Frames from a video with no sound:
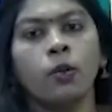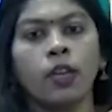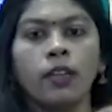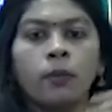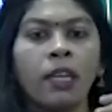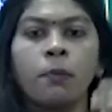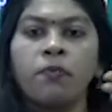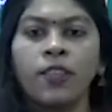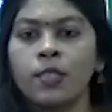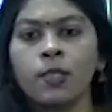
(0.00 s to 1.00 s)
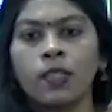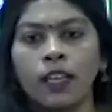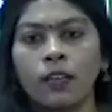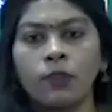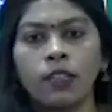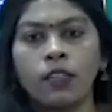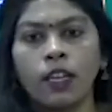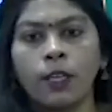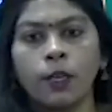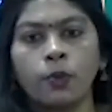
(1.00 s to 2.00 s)
Okay, many features are there
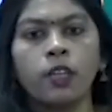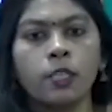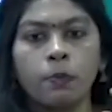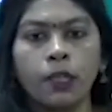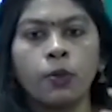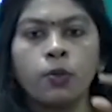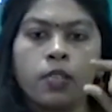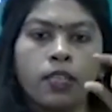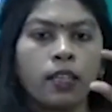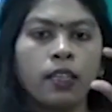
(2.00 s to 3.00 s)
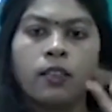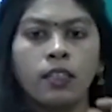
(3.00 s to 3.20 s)
related to respective to certain